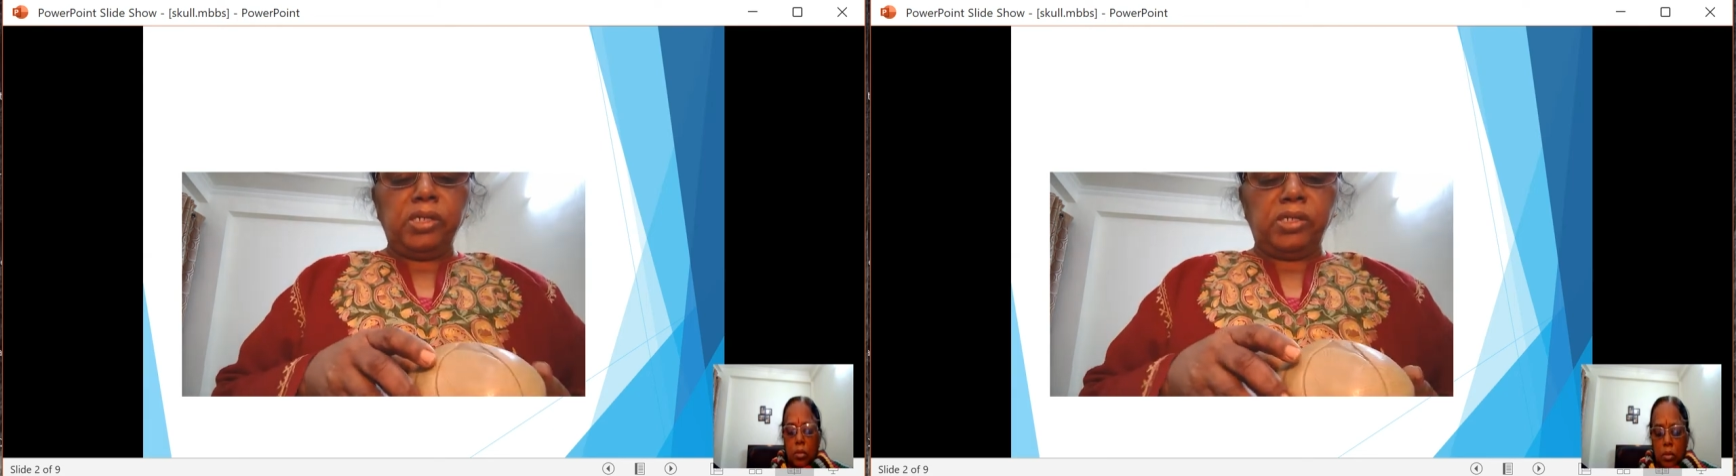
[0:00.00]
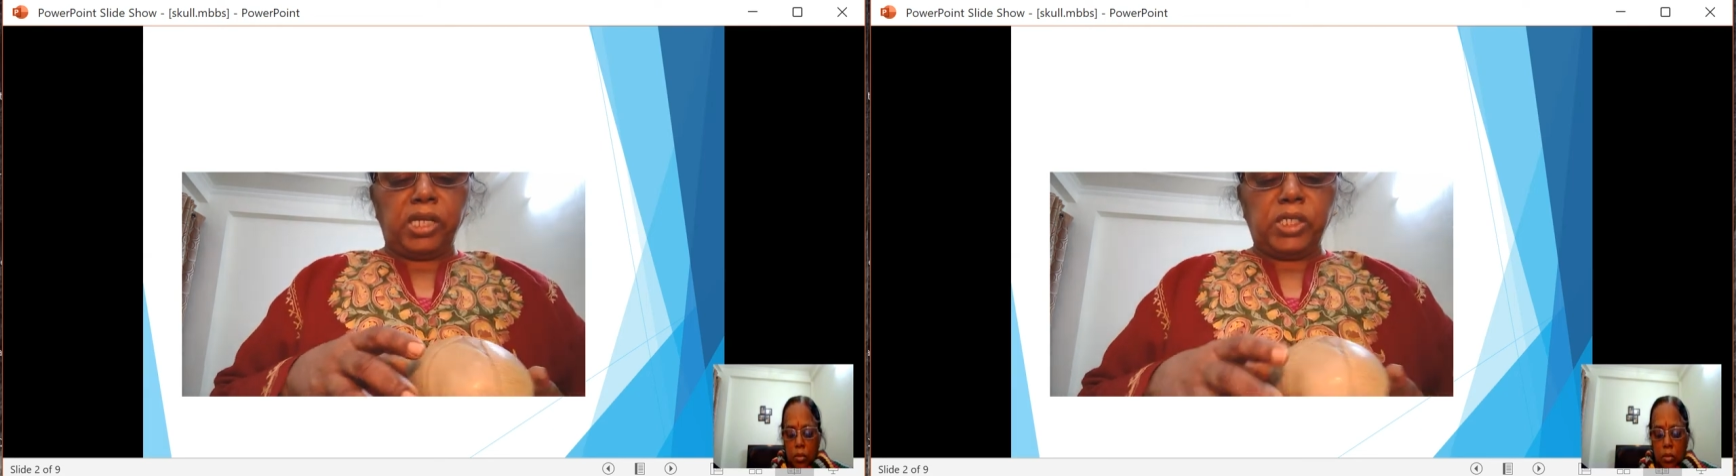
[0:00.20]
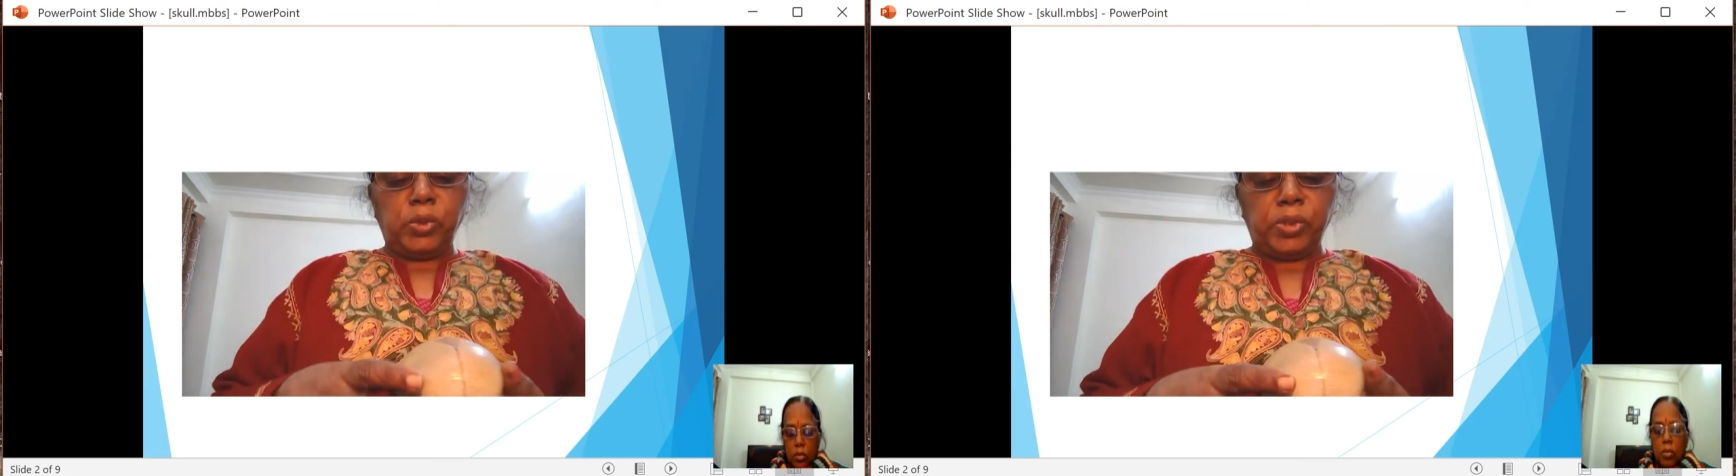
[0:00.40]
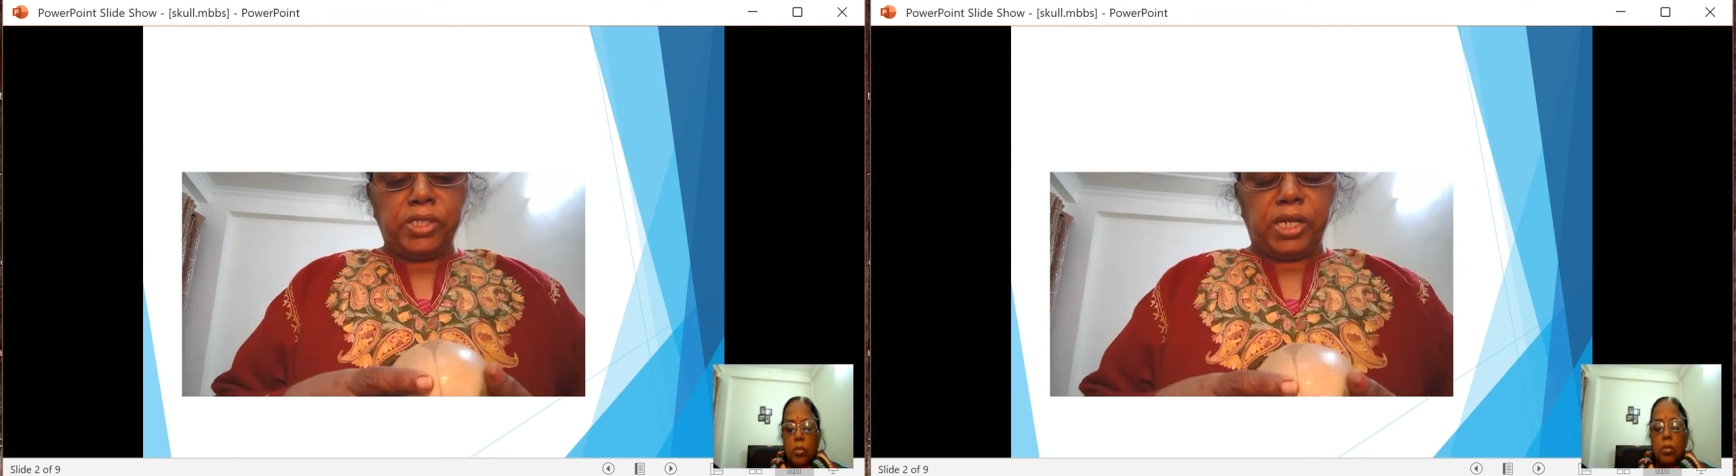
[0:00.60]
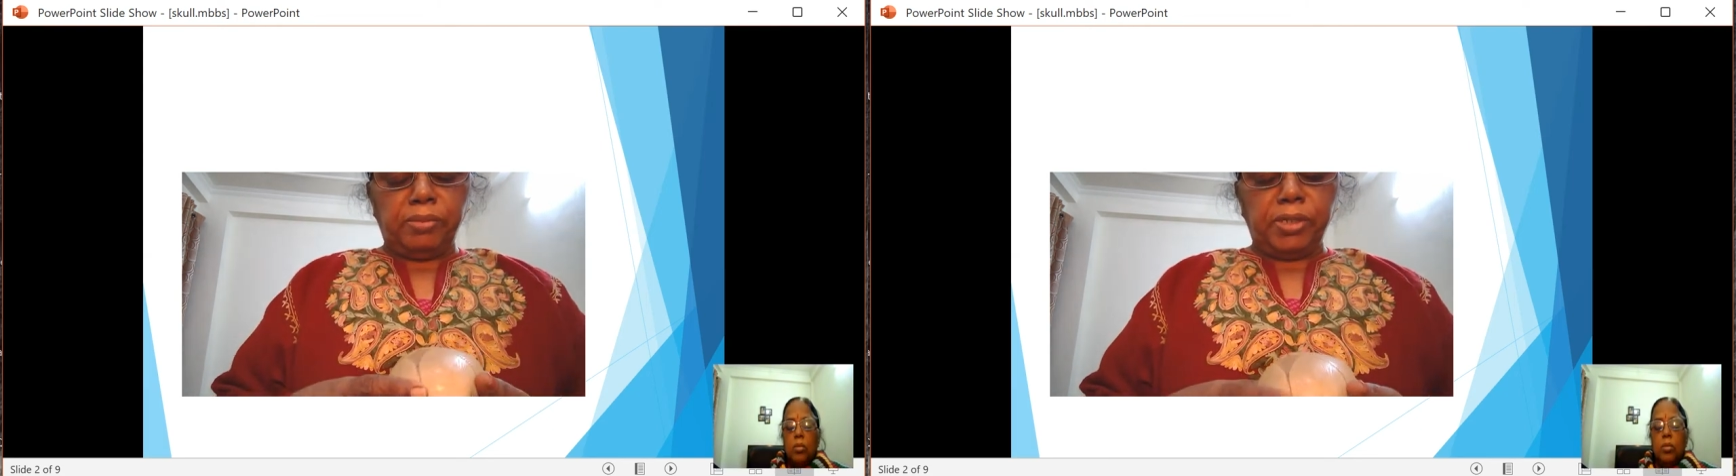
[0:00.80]
transverse
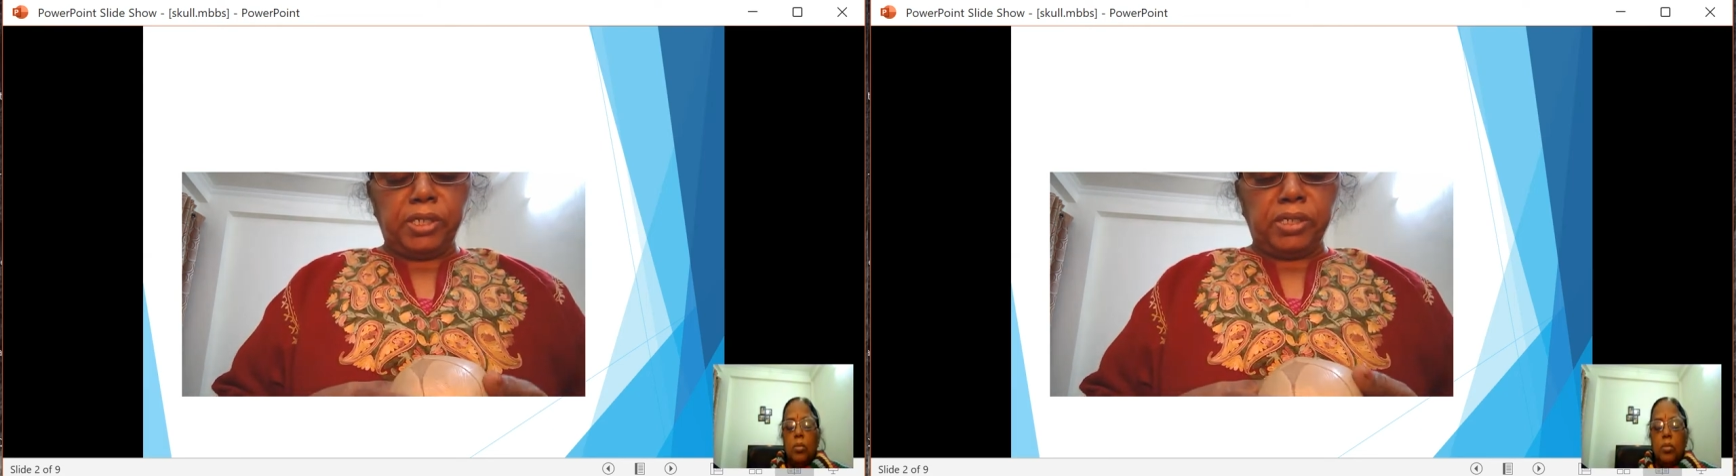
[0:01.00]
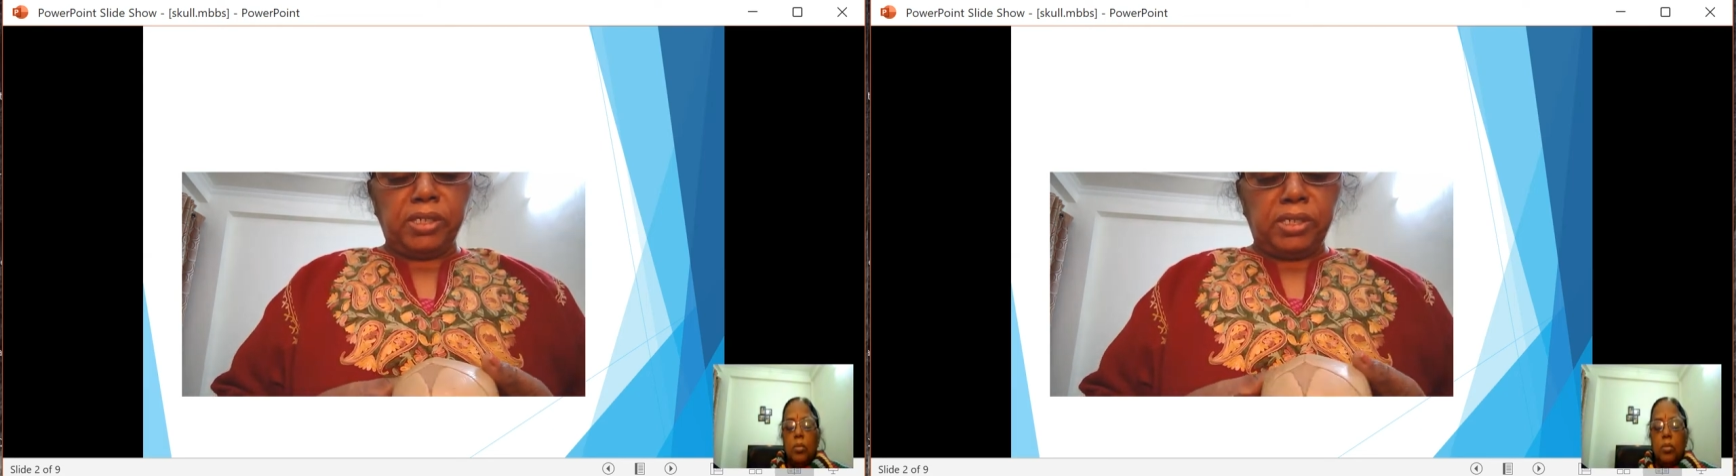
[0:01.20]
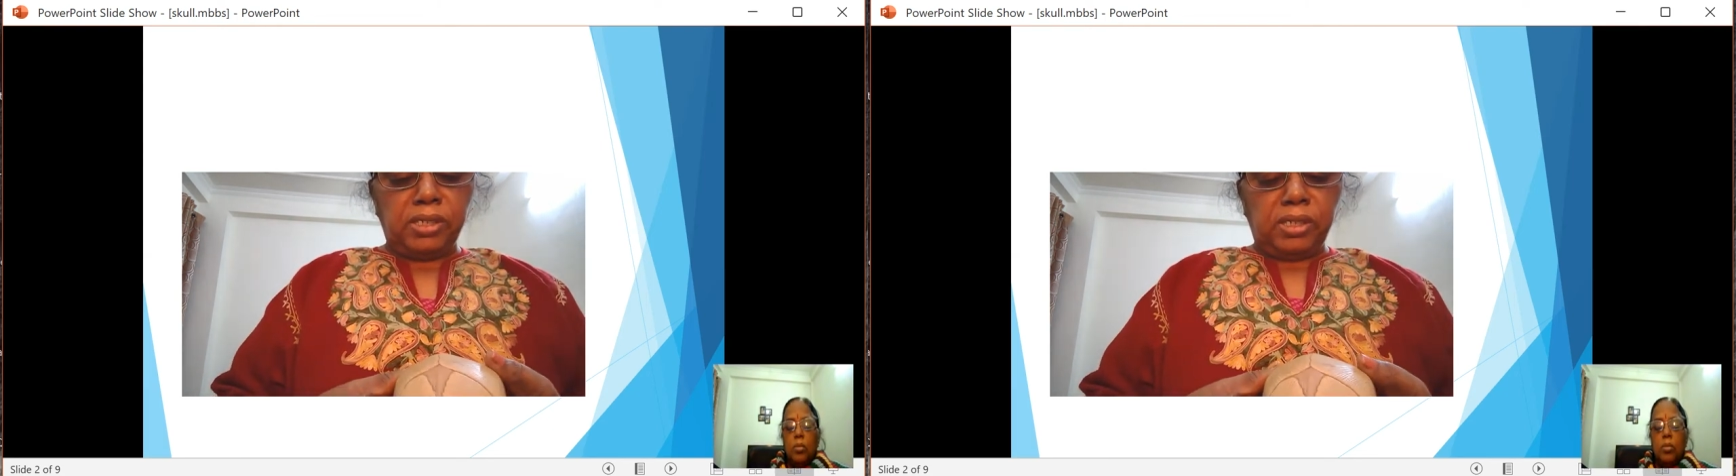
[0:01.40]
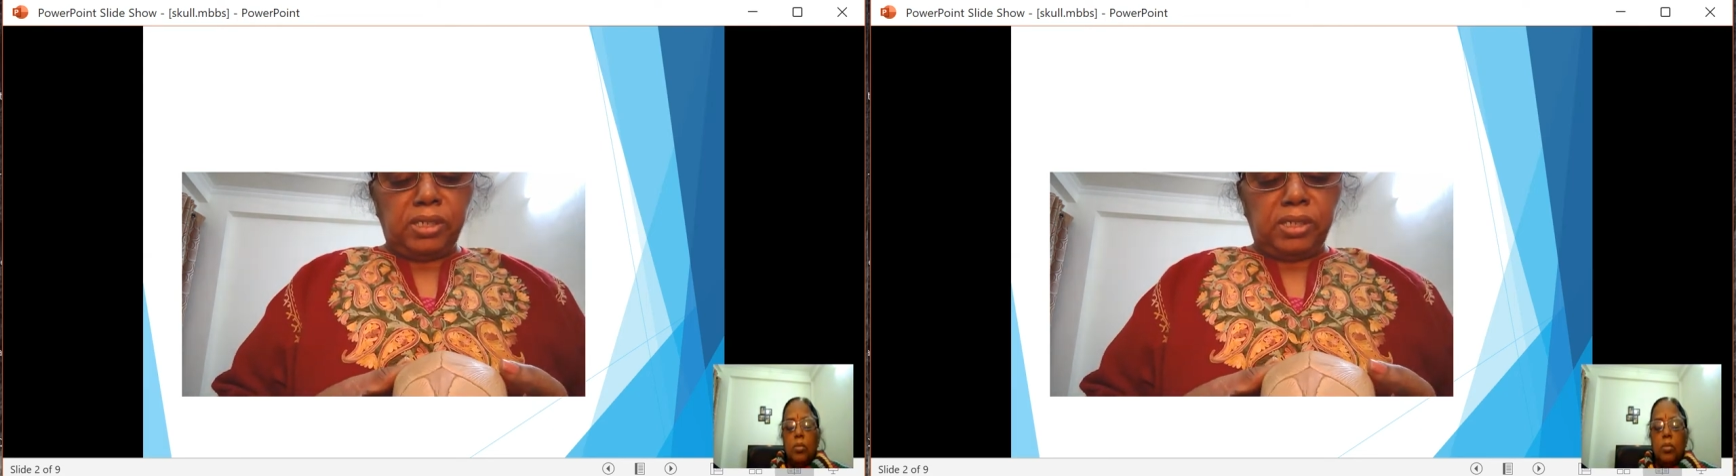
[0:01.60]
diameters